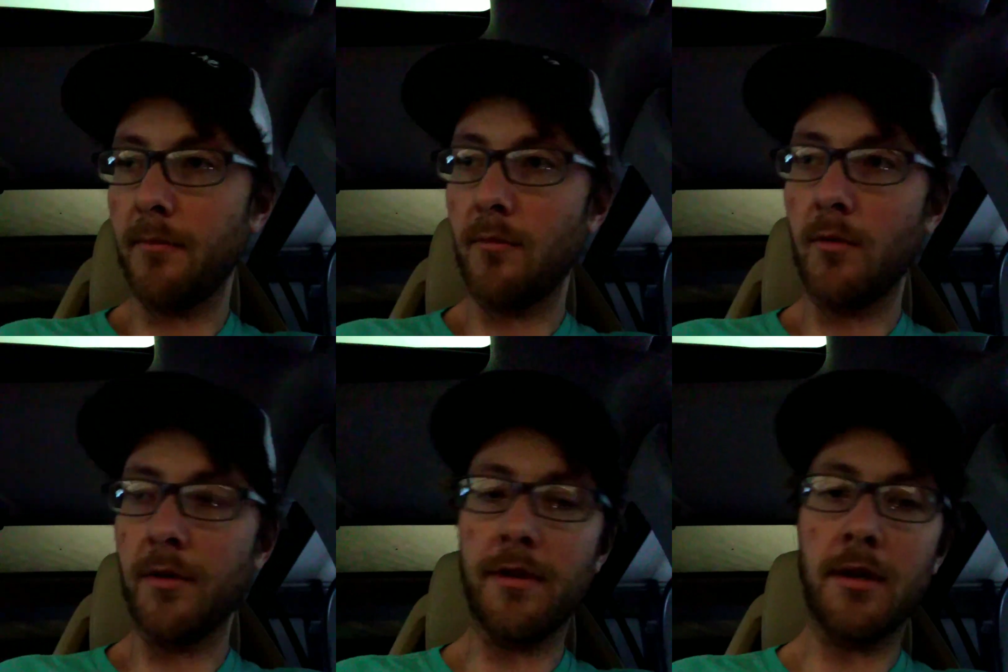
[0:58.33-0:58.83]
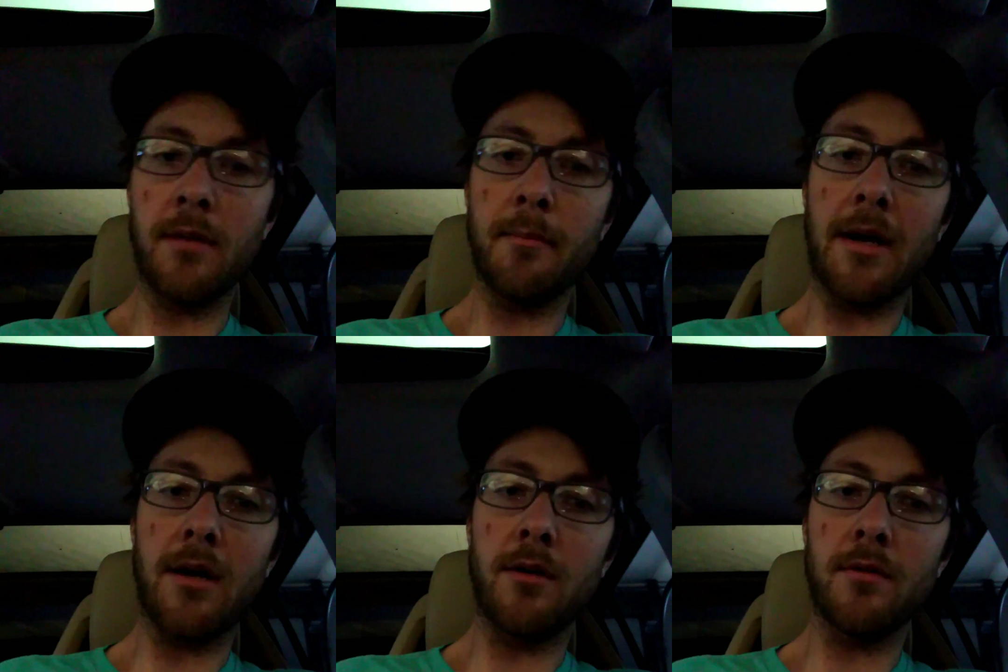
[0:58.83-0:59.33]
Within
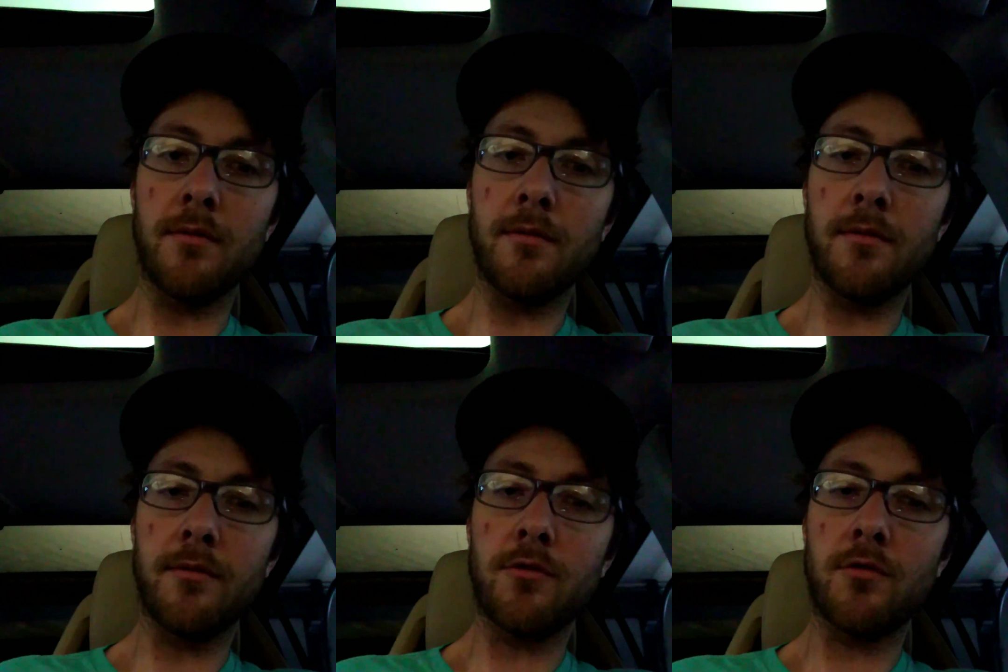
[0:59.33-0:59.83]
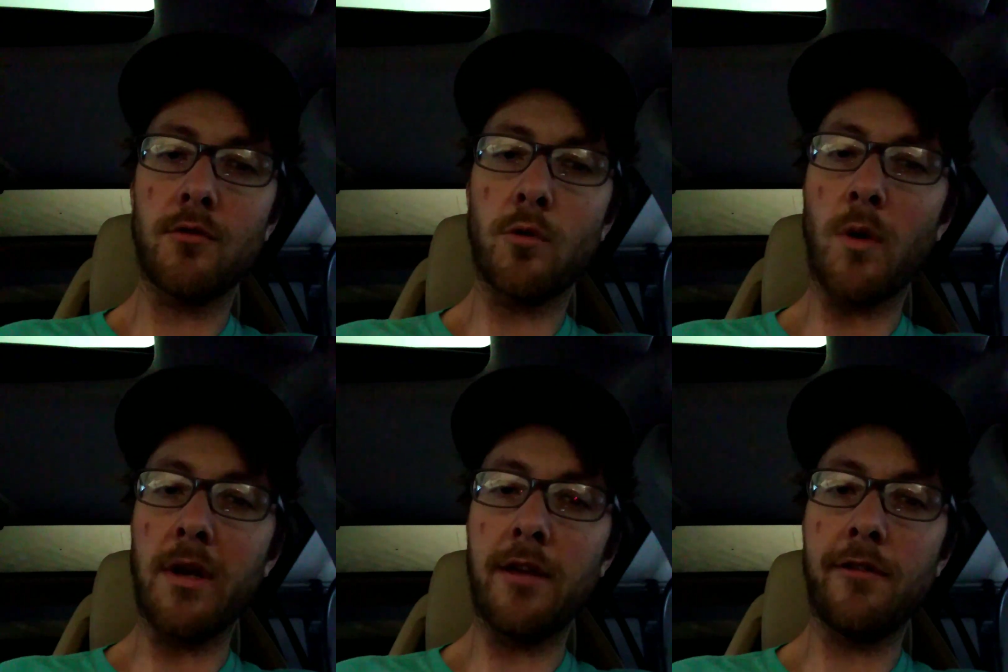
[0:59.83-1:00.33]
about
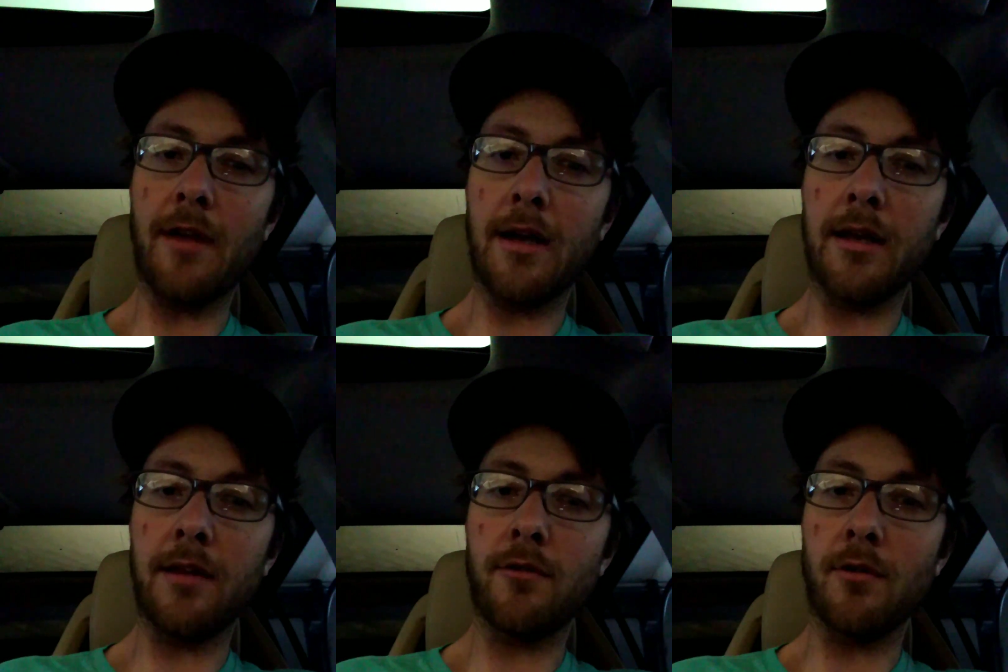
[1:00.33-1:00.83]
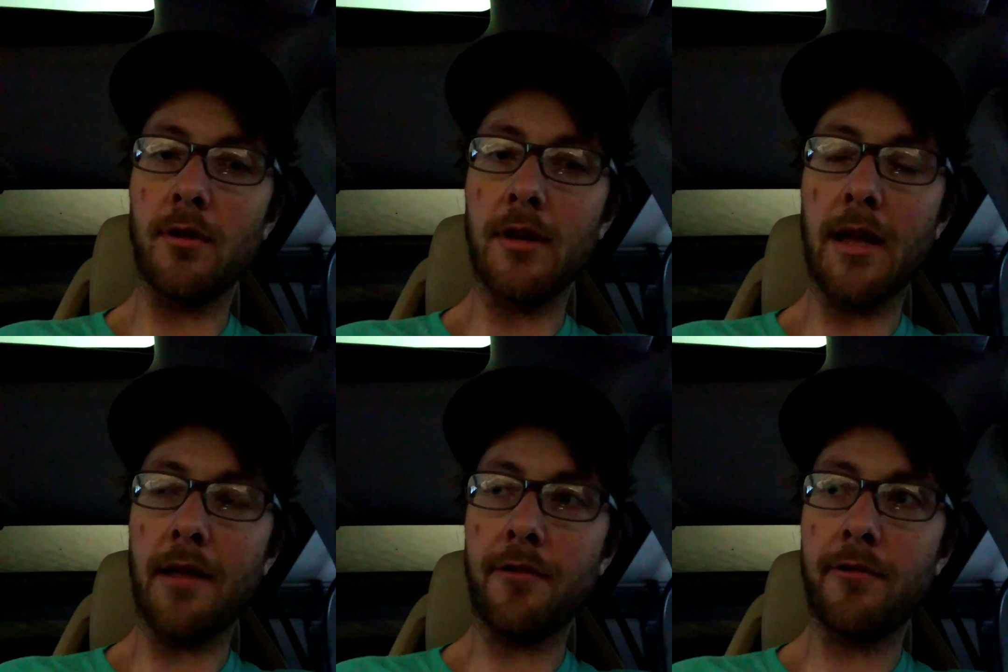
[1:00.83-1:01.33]
20 seconds or
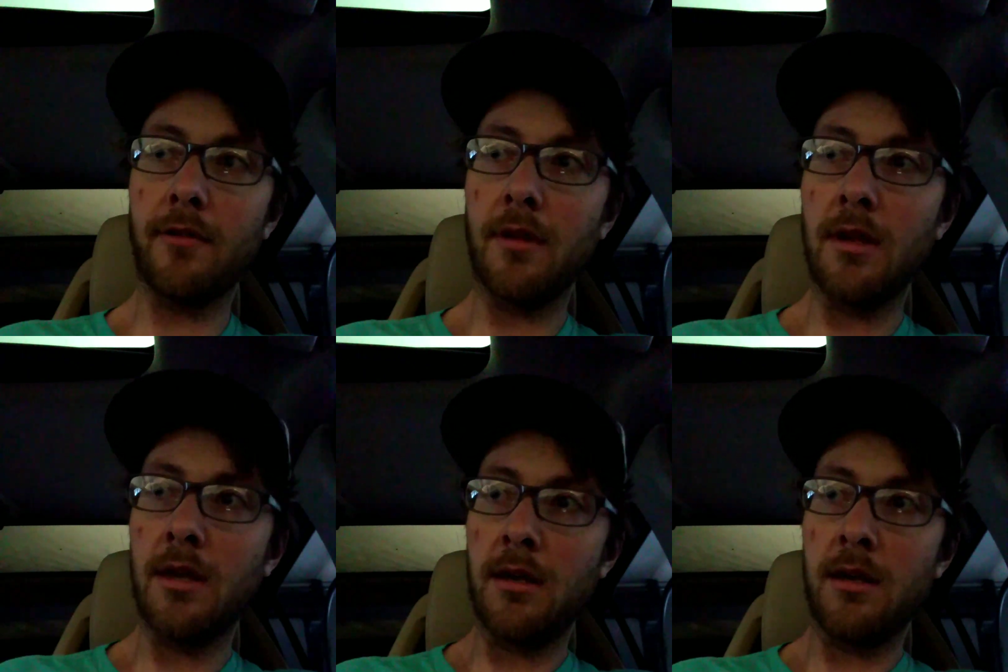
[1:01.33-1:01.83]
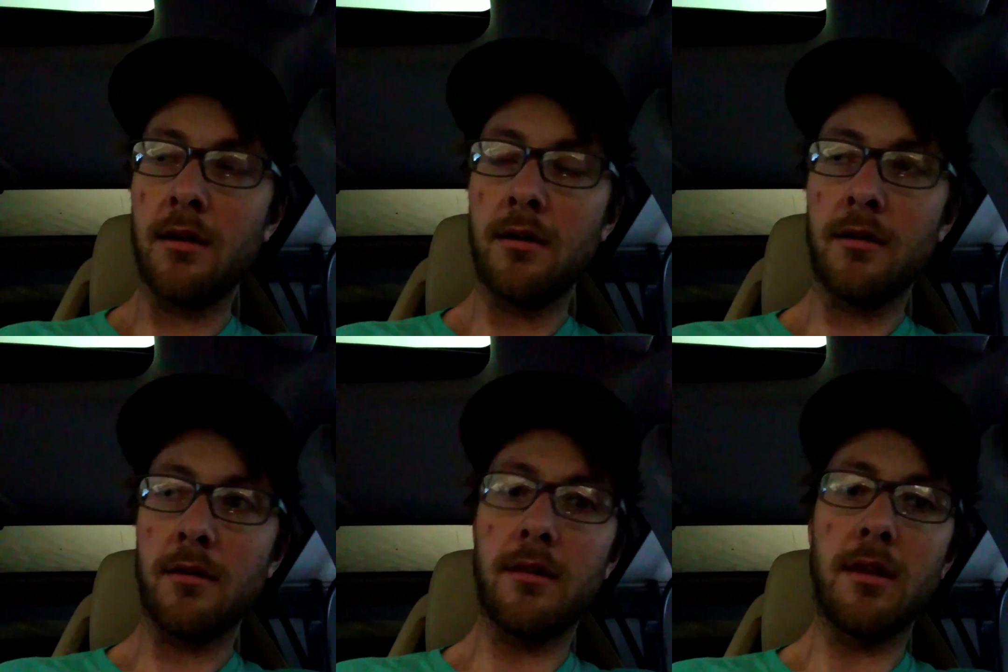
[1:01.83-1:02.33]
less,
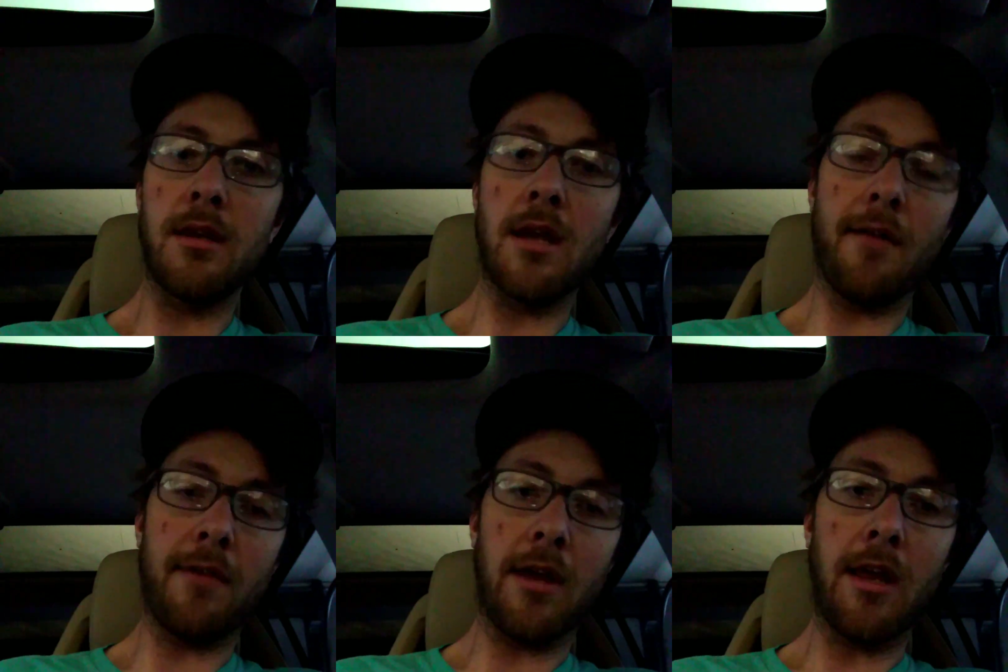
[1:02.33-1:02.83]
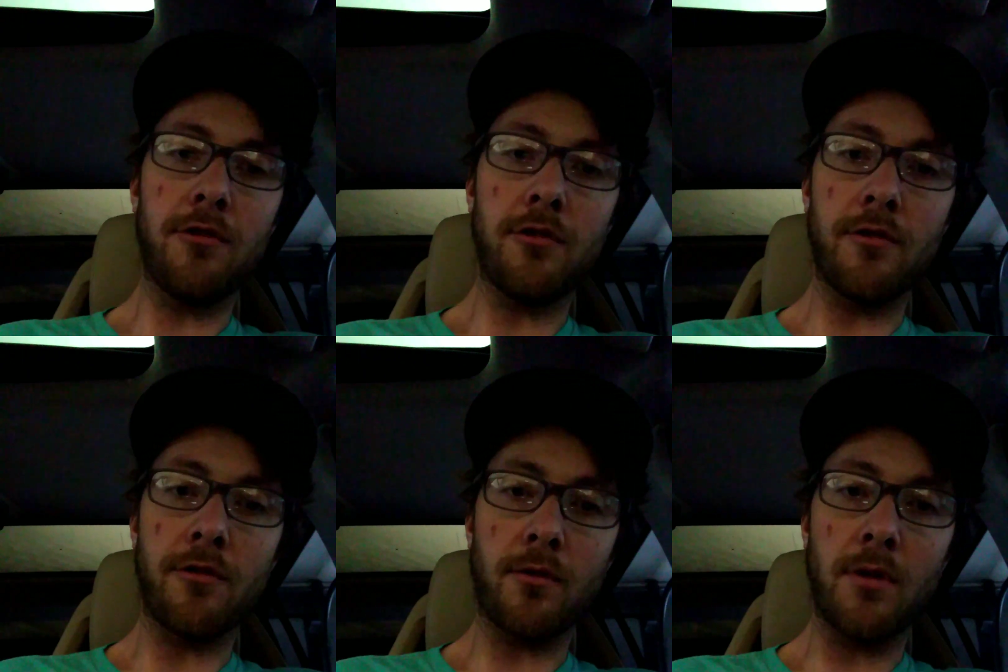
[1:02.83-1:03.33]
the
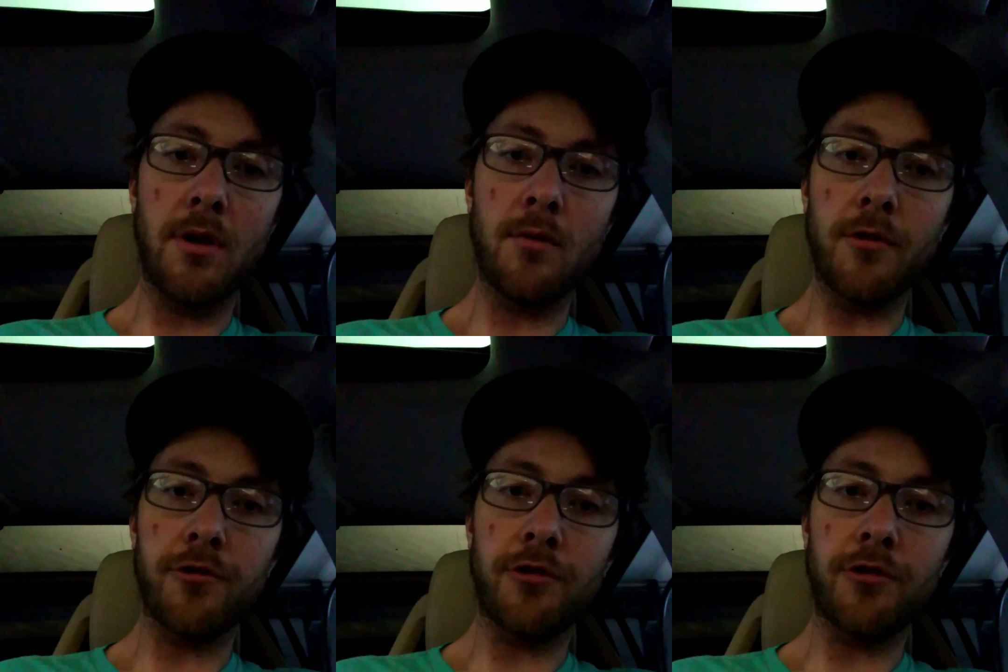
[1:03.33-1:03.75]
navigation screen will